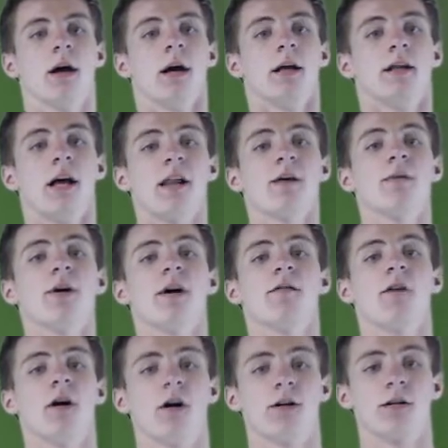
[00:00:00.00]
Now that we have
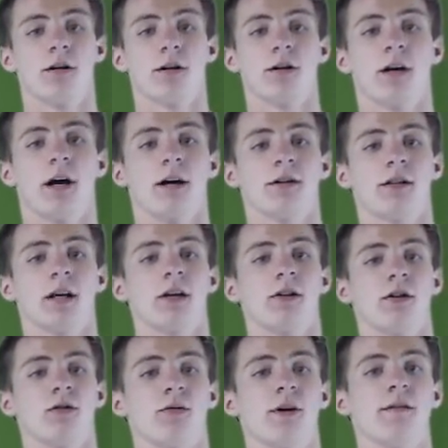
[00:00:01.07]
all learned how to take the
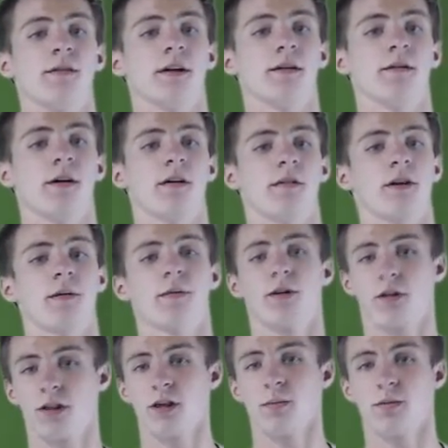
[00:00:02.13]
derivative of some of the
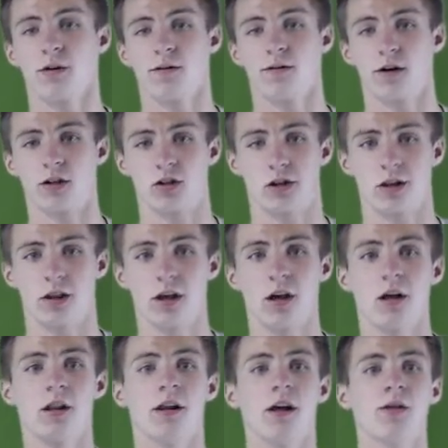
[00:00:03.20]
simpler functions,
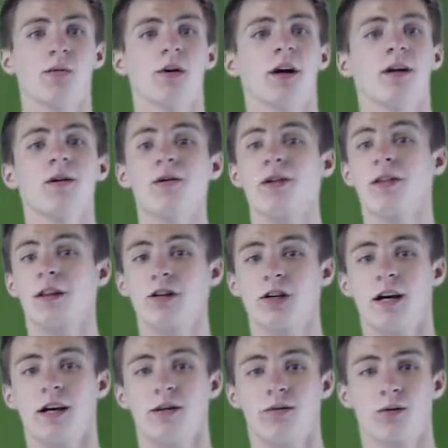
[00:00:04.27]
let's work on using the
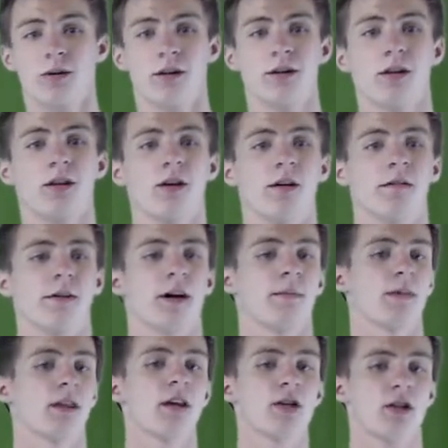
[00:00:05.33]
chain rule to solve
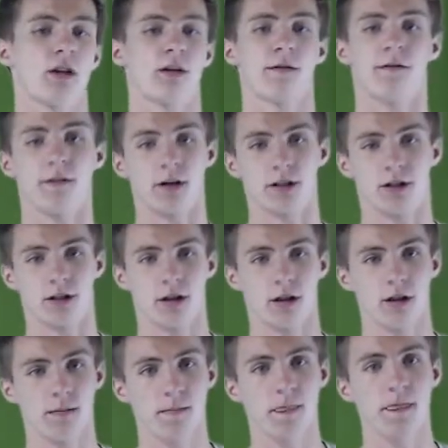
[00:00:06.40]
compositions of
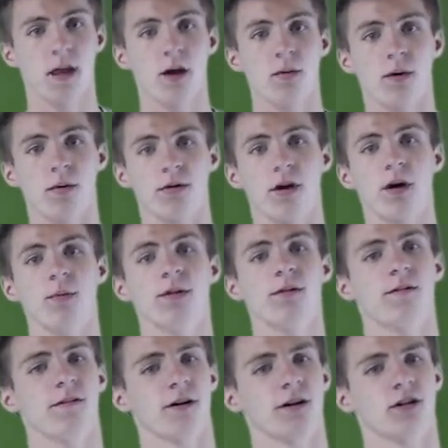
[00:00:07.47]
functions. We will start with the
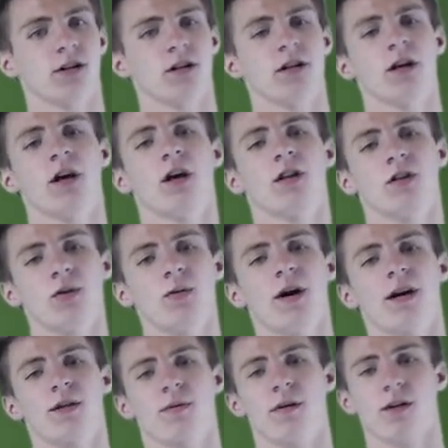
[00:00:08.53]
function
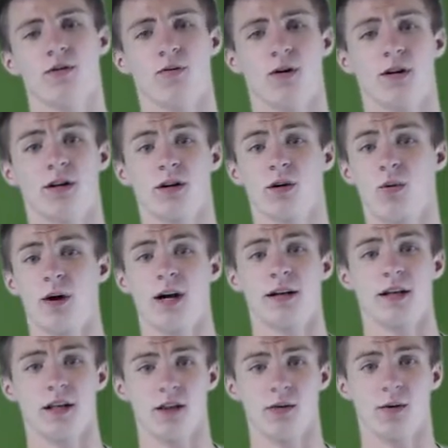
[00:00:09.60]
2x plus 1
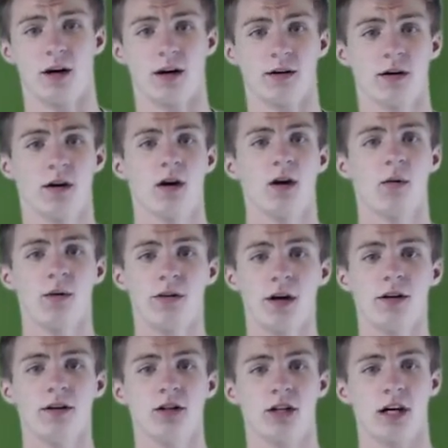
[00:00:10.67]
quantity squared. Without
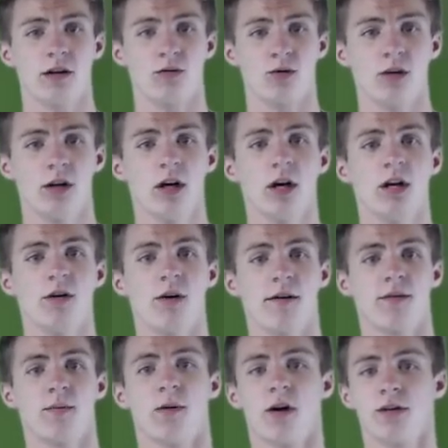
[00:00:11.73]
the chain rule, you have
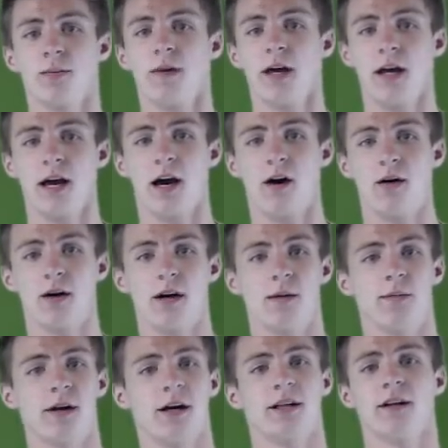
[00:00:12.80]
to multiply out and
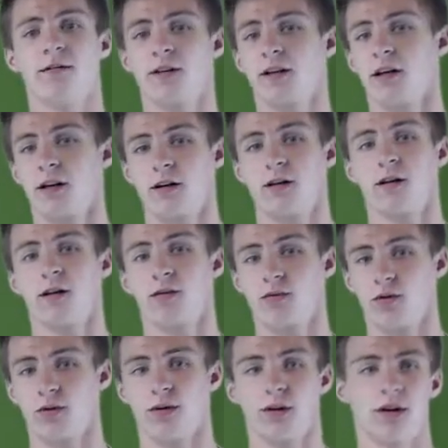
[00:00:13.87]
apply different calculus
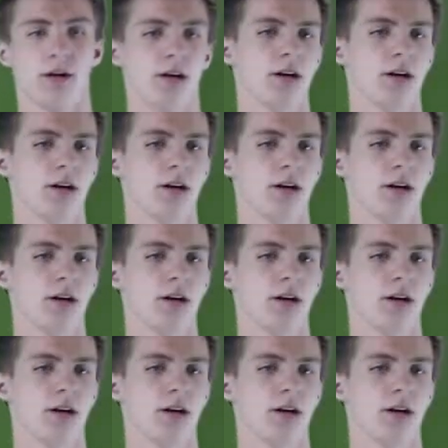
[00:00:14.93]
rules.